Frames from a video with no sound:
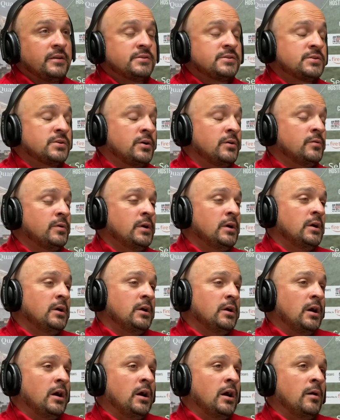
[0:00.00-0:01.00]
So
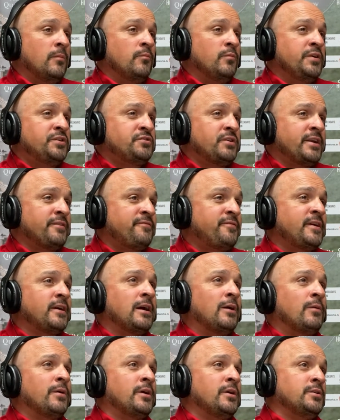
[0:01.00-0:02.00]
we try to figure
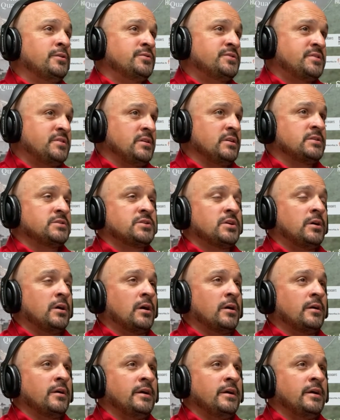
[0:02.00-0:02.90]
out what all those things are.